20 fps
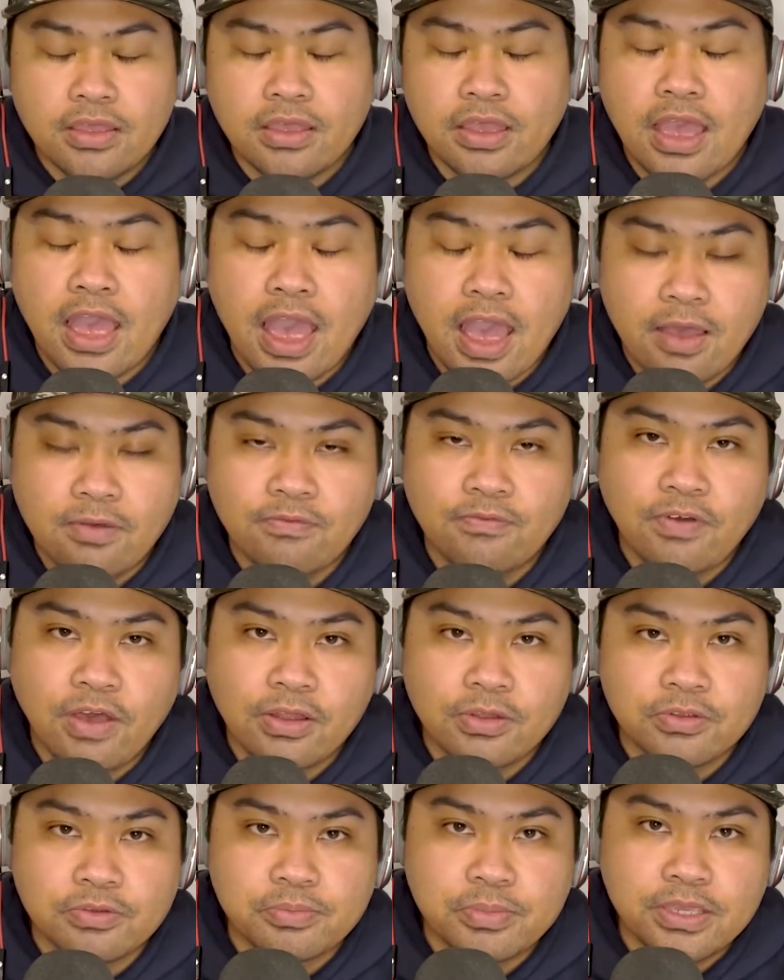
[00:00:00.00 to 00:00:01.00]
have
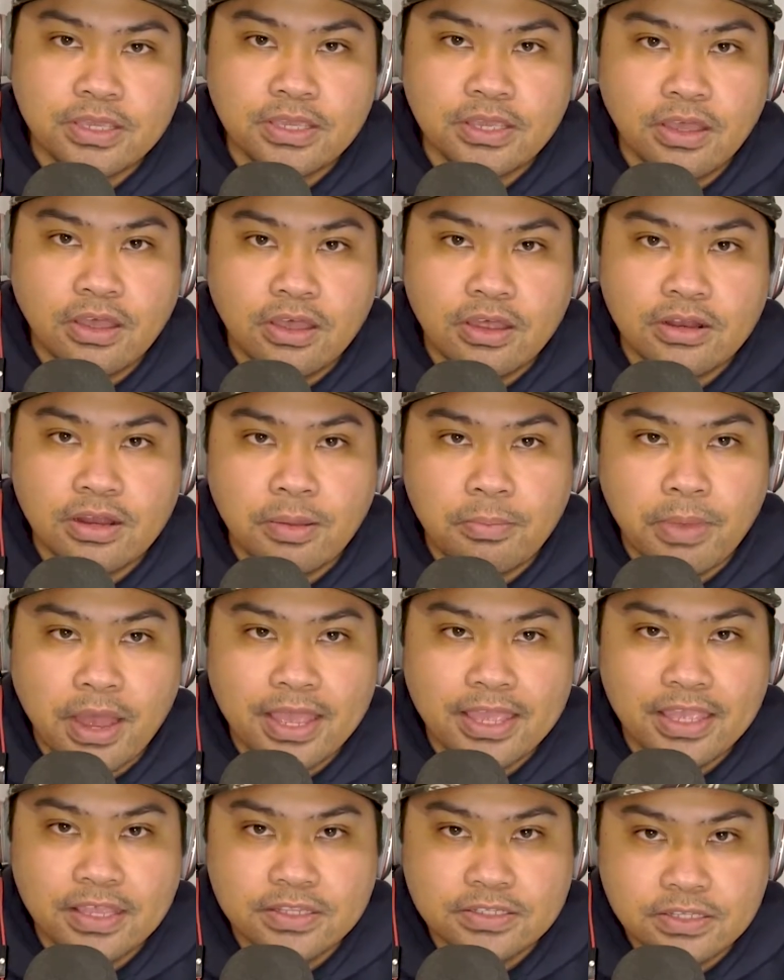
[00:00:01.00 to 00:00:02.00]
followed me on
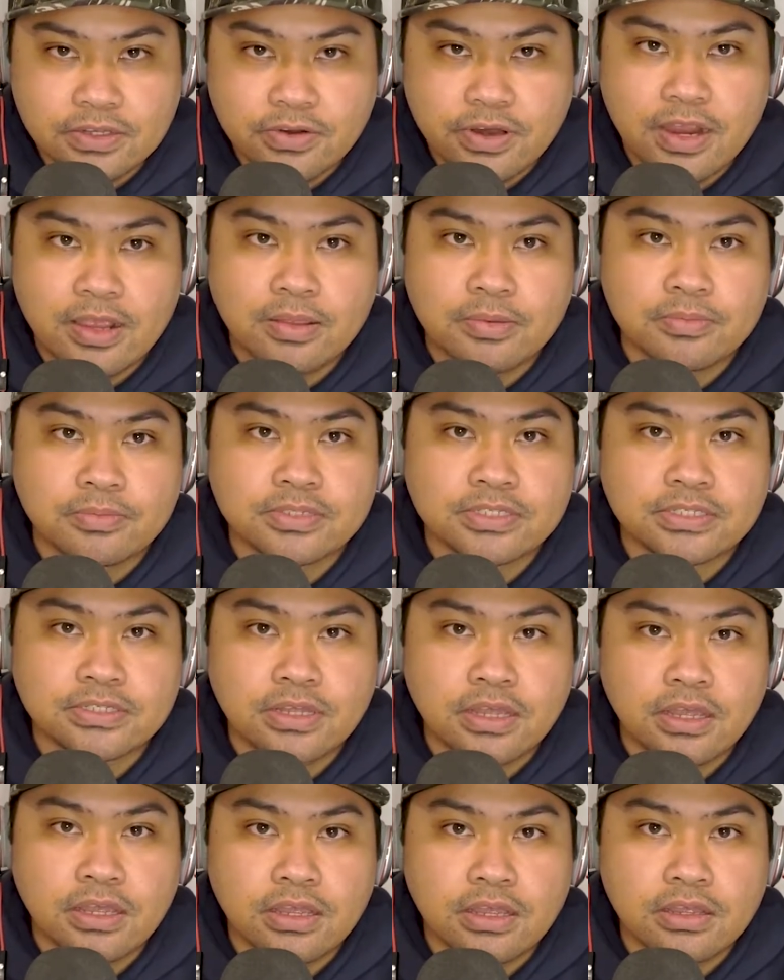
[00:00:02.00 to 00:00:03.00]
my Instagrams,
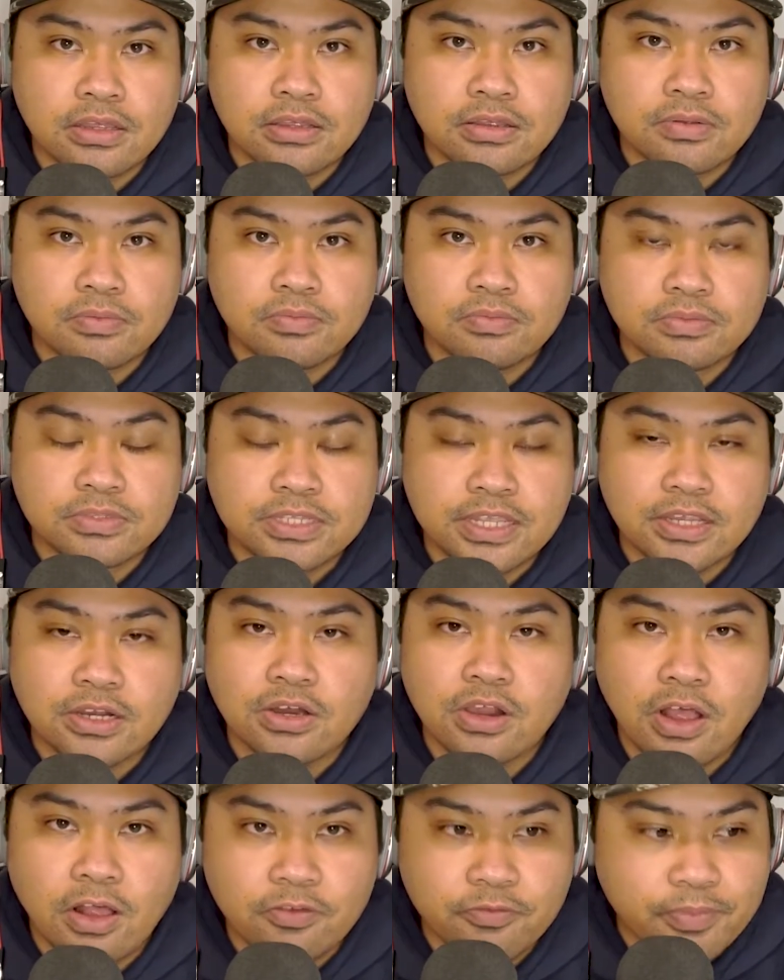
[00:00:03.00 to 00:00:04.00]
Tinker
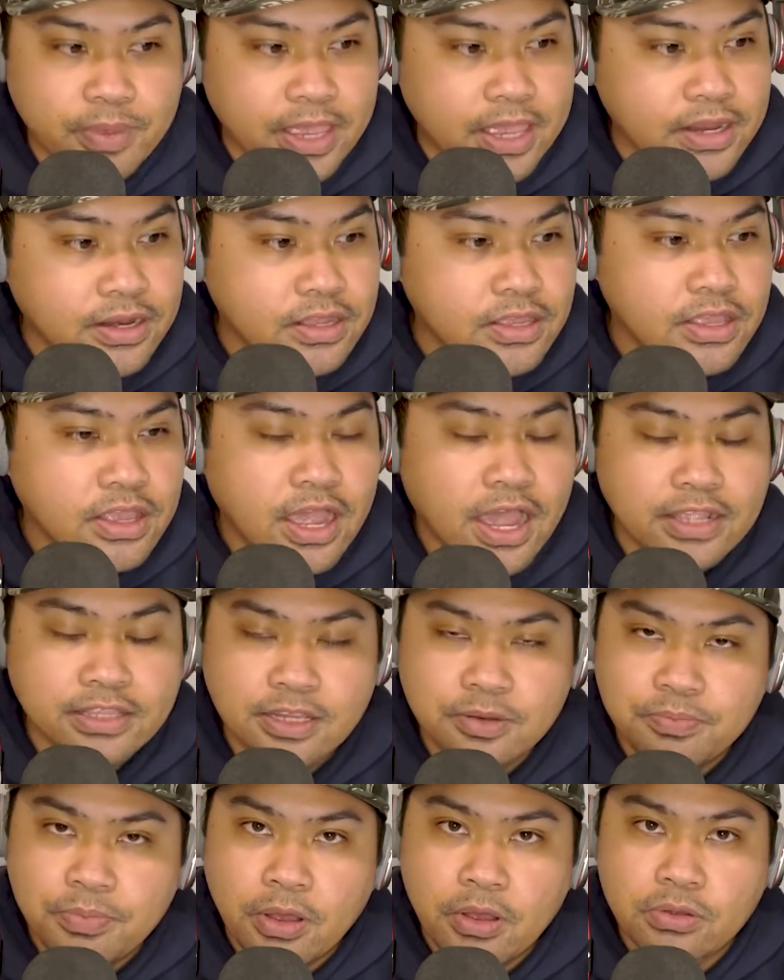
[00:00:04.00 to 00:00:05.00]
Golf Man, I
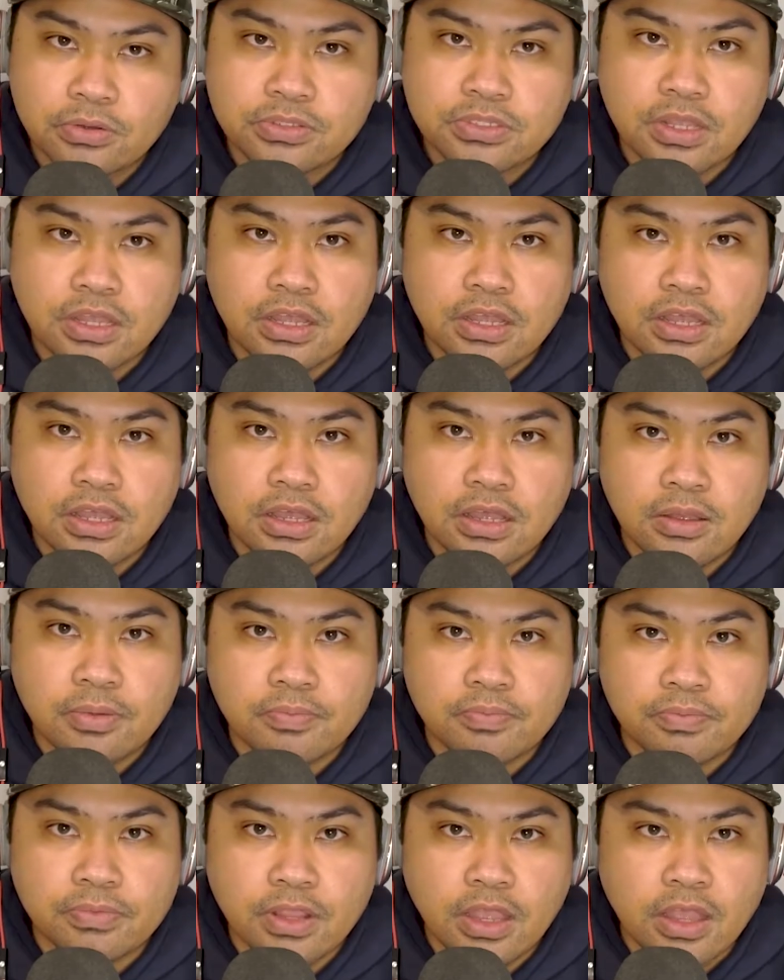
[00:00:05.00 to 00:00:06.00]
did post
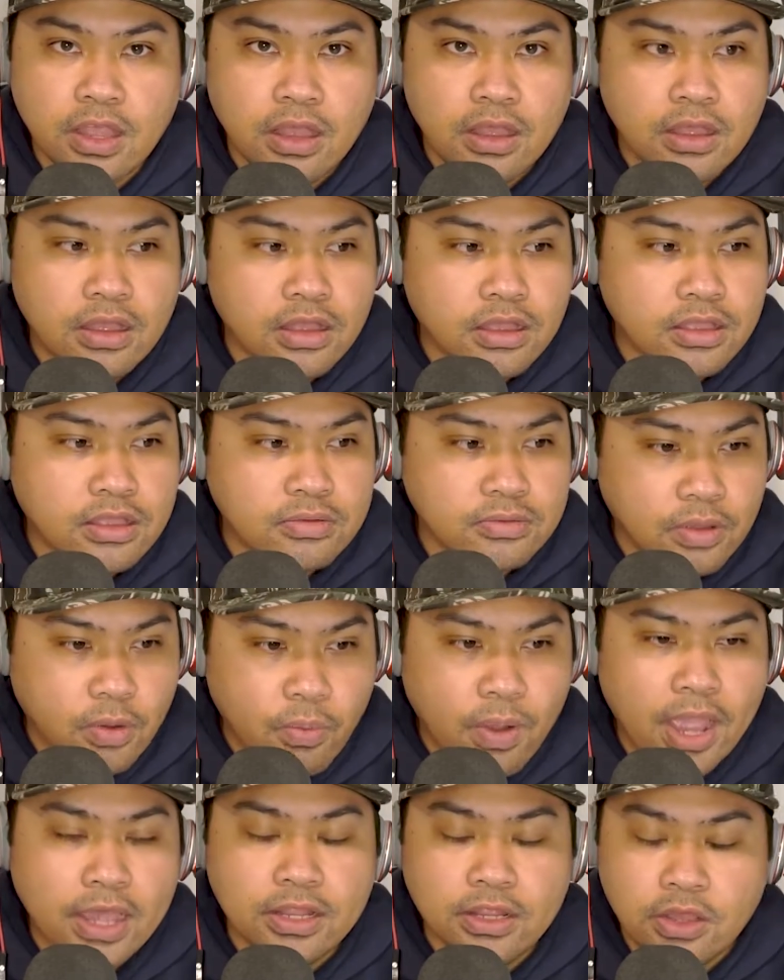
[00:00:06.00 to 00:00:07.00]
a
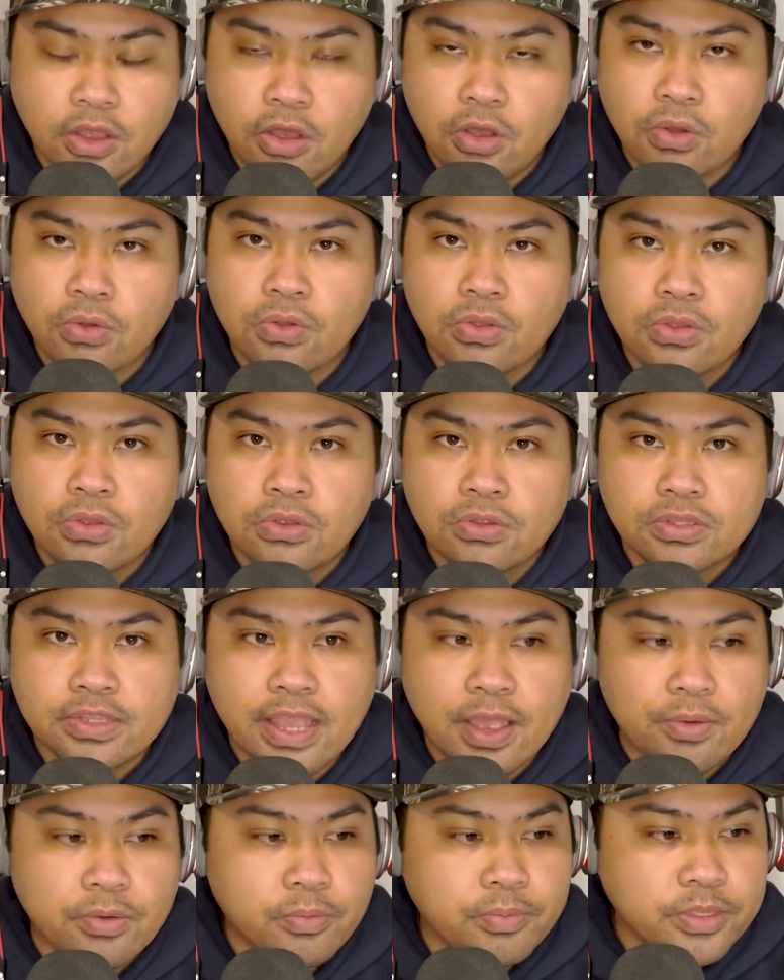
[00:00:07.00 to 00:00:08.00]
while ago
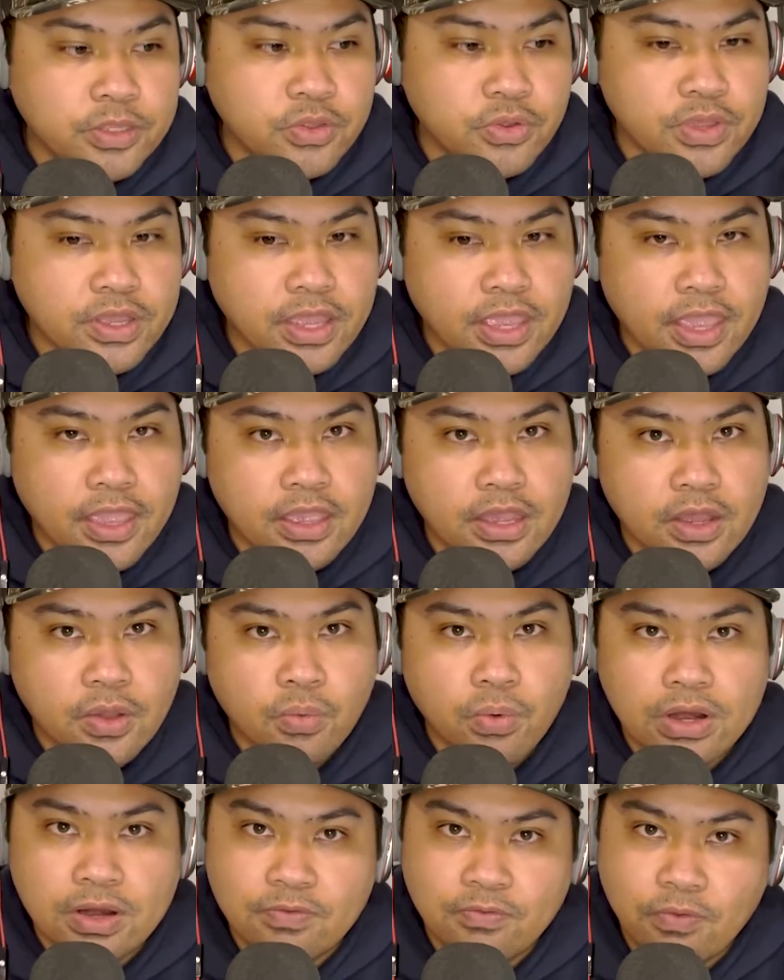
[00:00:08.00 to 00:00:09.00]
that we'll be doing a
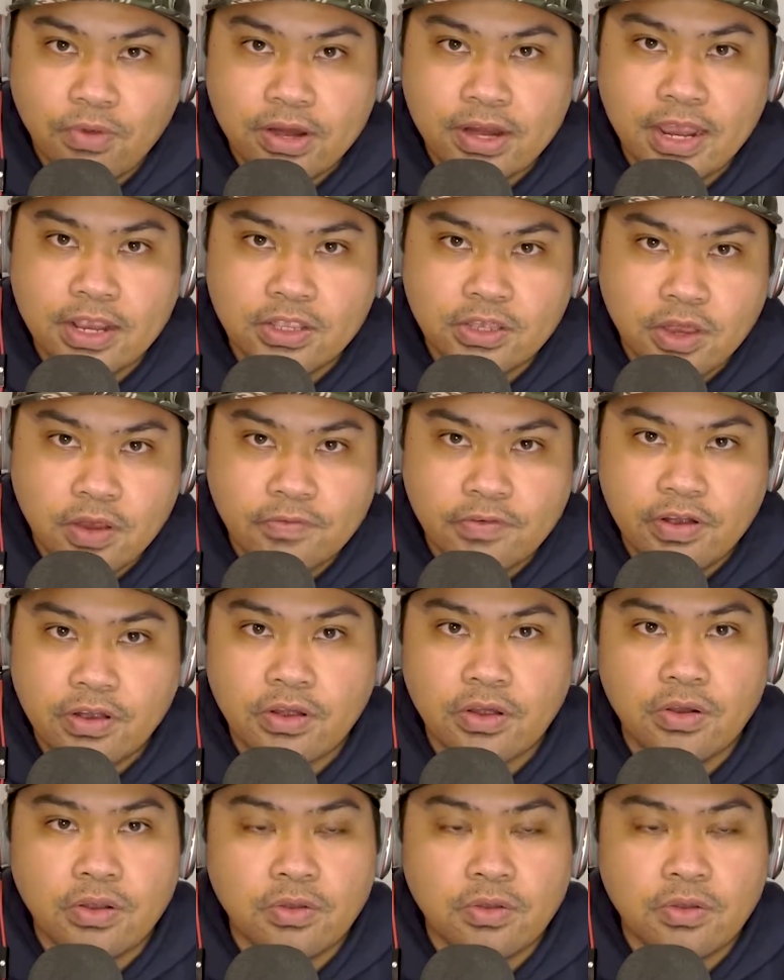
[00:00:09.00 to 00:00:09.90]
one-of-one head cover